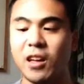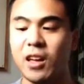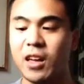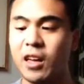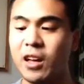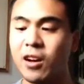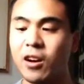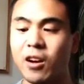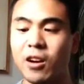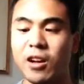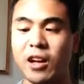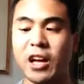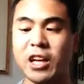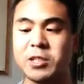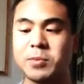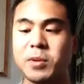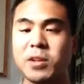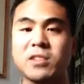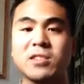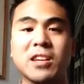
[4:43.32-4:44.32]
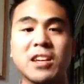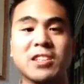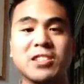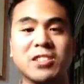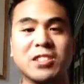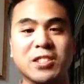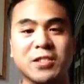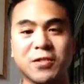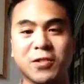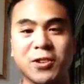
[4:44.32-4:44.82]
Here,
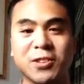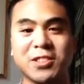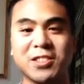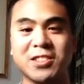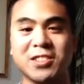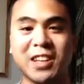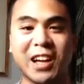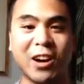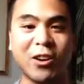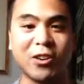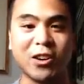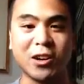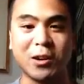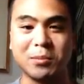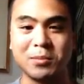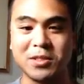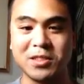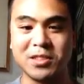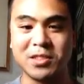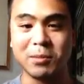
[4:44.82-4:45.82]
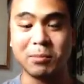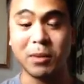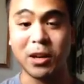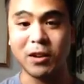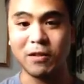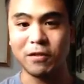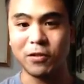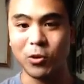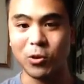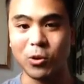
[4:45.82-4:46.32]
expectations versus outcomes is the
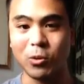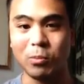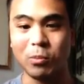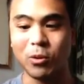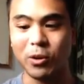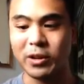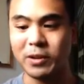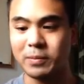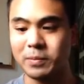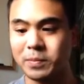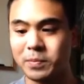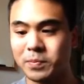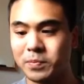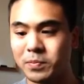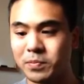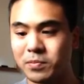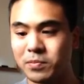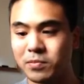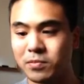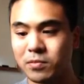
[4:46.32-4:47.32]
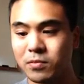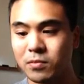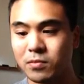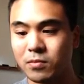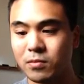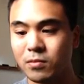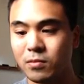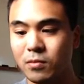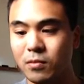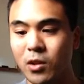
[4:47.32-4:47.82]
main focal point.
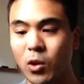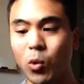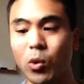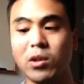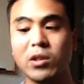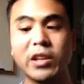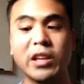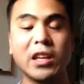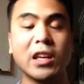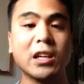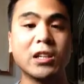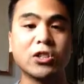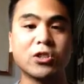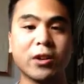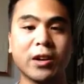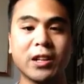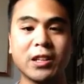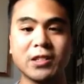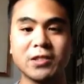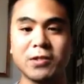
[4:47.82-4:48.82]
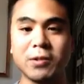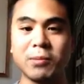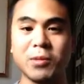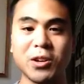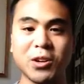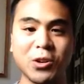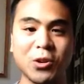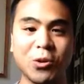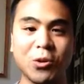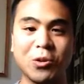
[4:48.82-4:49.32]
We're linking trends from
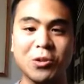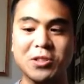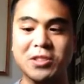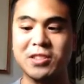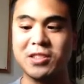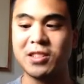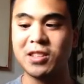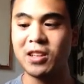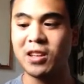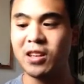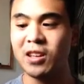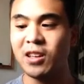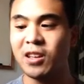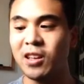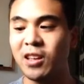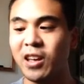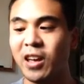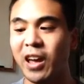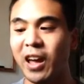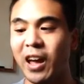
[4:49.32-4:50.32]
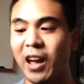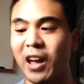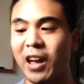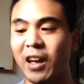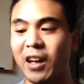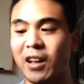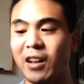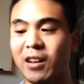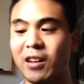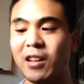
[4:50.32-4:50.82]
the goals
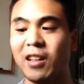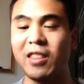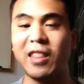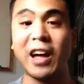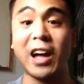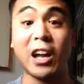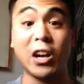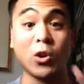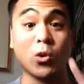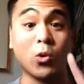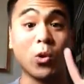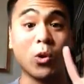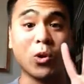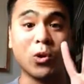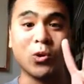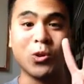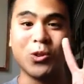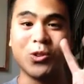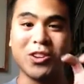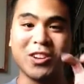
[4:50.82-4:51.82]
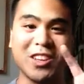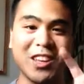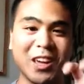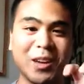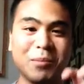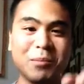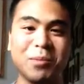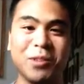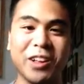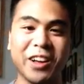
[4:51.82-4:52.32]
and that quote-unquote
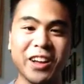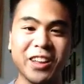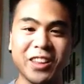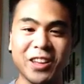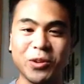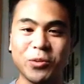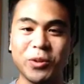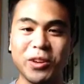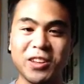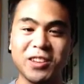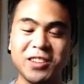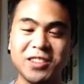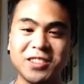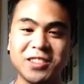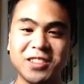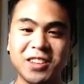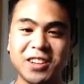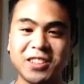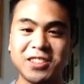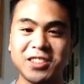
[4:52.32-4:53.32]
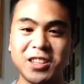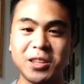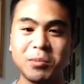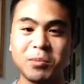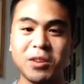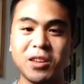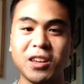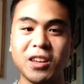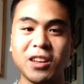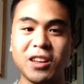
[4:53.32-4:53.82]
game plan that we had discussed in the
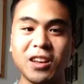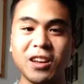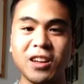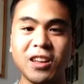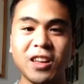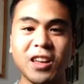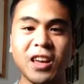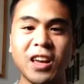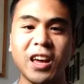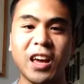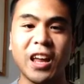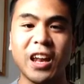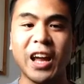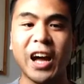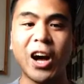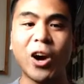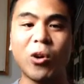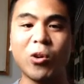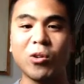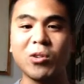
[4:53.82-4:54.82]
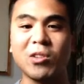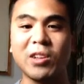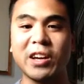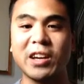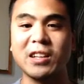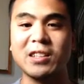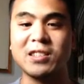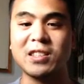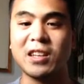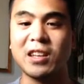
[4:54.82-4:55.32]
beginning, and how it
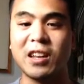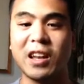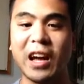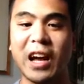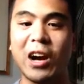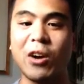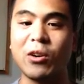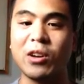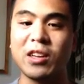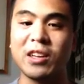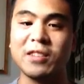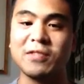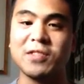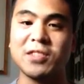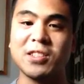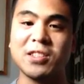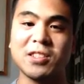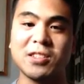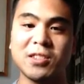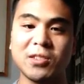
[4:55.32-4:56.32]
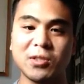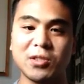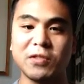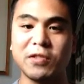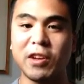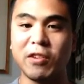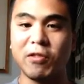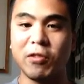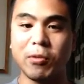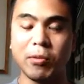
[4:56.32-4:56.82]
relates and how it gives us those
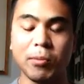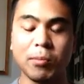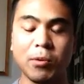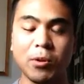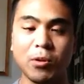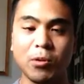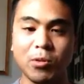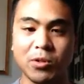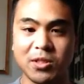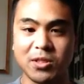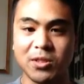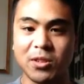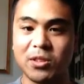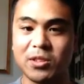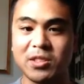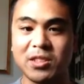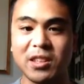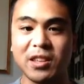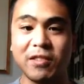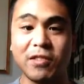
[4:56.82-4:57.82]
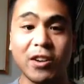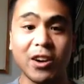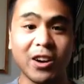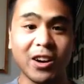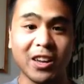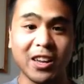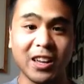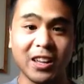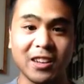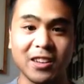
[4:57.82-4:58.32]
favorable results in the
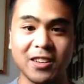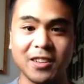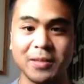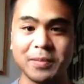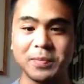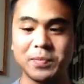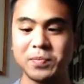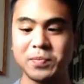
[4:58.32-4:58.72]
very end.